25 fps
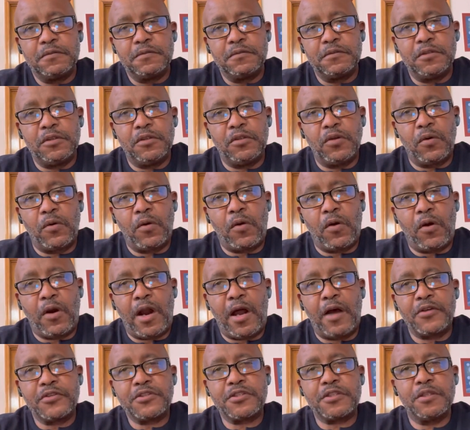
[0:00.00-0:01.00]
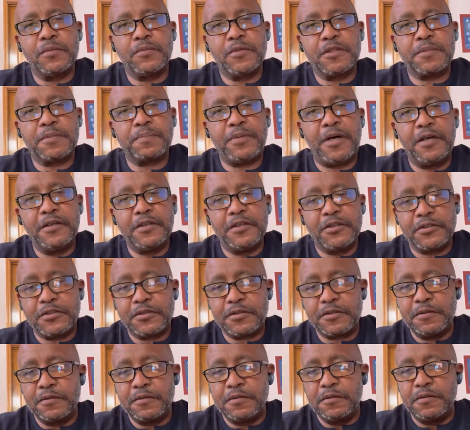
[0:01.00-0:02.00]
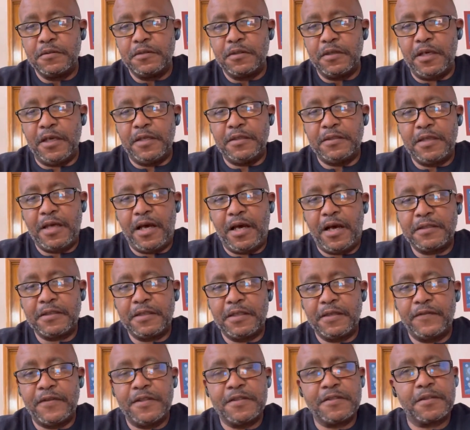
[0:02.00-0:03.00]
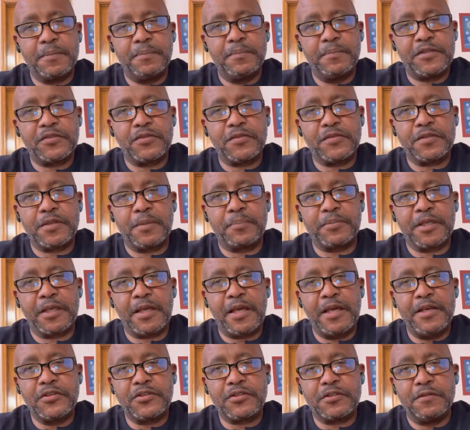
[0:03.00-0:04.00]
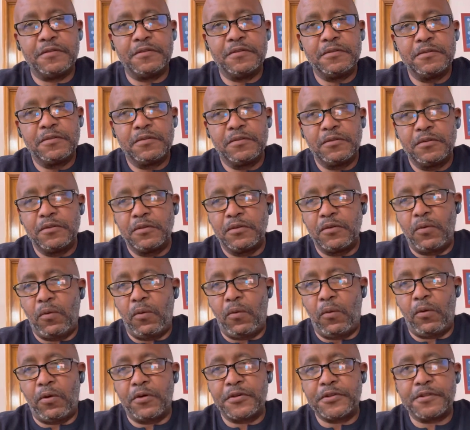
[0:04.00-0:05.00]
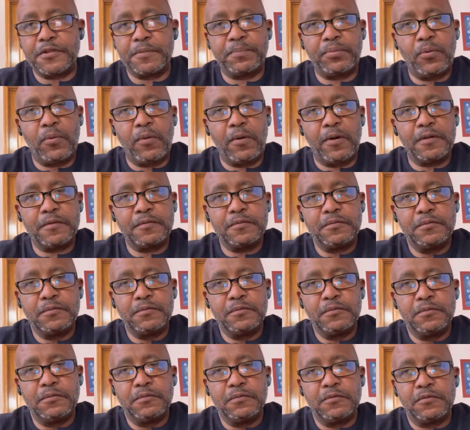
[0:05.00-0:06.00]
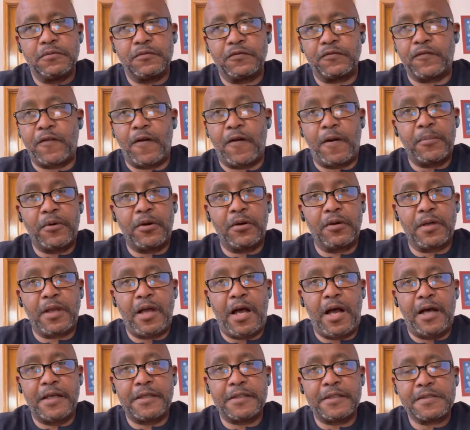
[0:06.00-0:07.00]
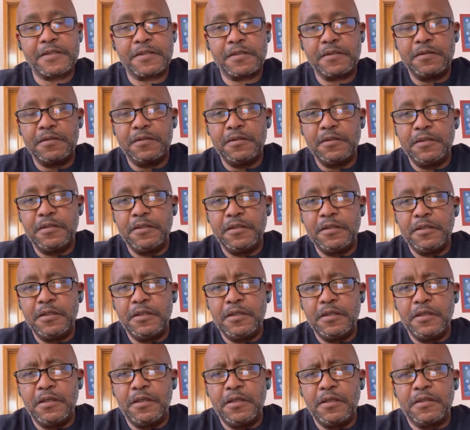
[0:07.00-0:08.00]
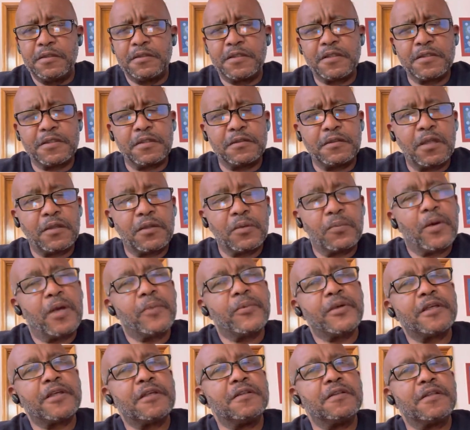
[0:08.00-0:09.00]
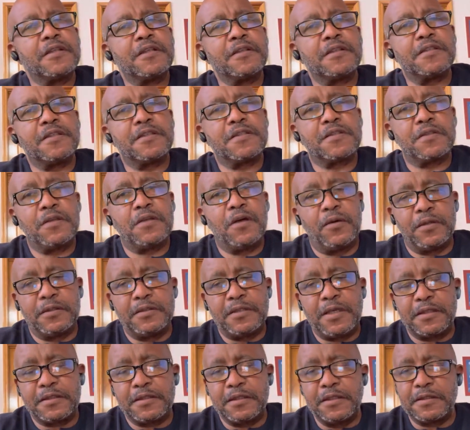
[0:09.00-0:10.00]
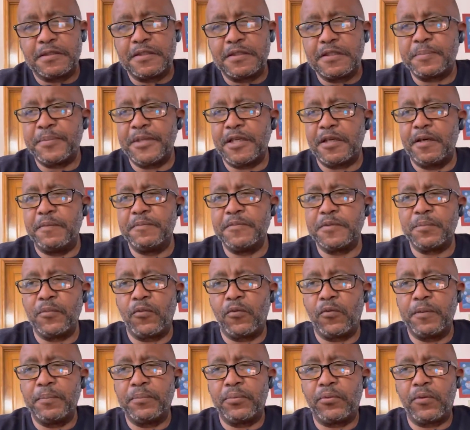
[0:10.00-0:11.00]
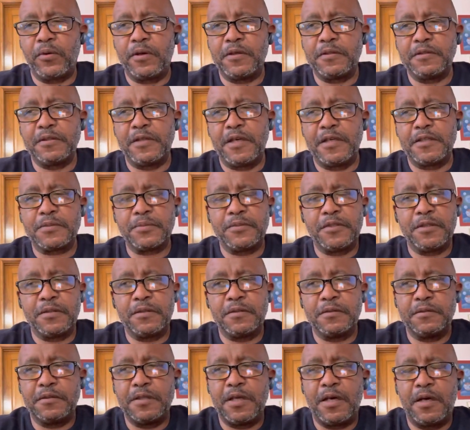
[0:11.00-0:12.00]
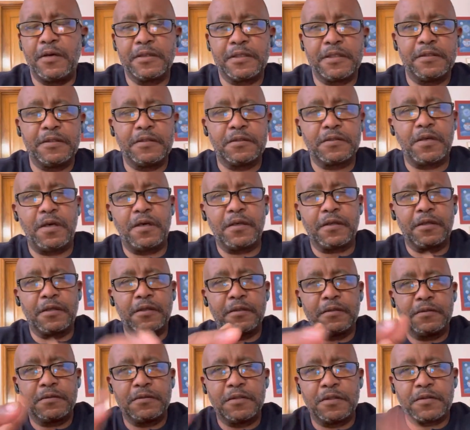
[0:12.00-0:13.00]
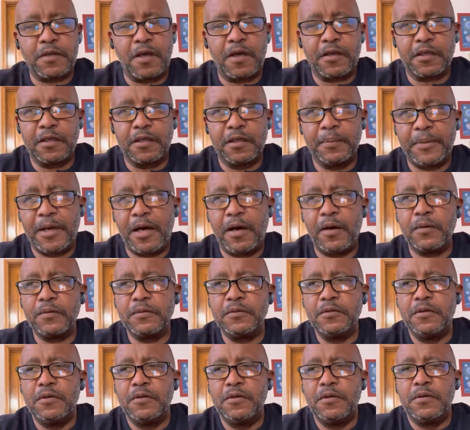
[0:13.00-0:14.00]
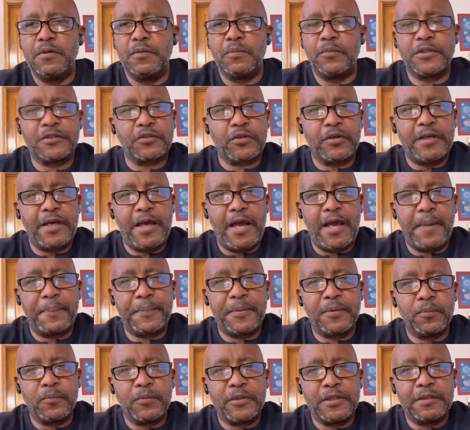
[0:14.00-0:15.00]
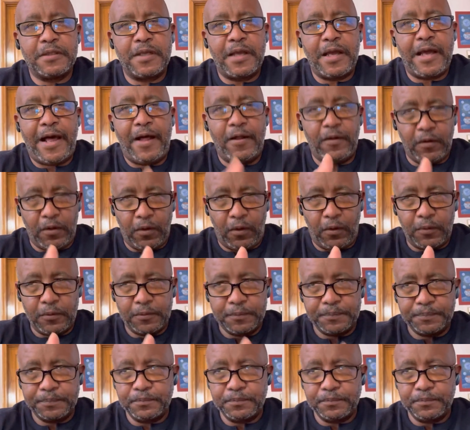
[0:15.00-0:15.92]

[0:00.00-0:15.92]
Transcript: you know, or how she was punished and not given some measure of supplication or support from her goddess. There's another way we can look at this, though, and I think this becomes more important as we're now talking about what's going to happen with Algol,